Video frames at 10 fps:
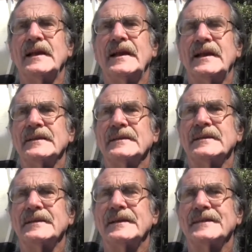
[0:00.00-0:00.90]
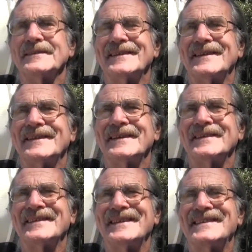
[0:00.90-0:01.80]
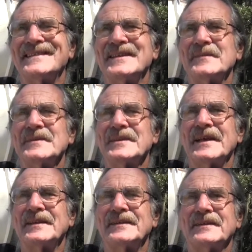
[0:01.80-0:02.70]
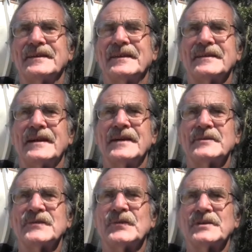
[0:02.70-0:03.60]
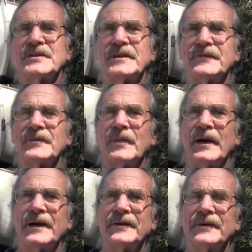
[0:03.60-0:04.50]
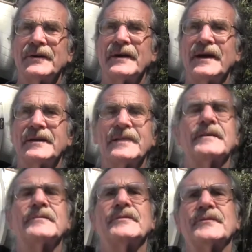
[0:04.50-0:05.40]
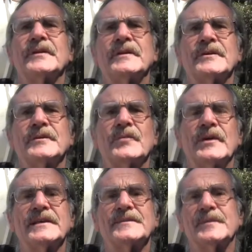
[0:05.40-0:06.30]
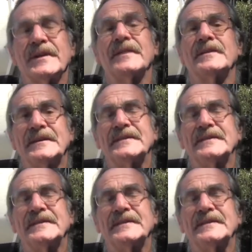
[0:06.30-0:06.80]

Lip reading: and it seems that I was fortunate enough to buy her at a fairly good price, but then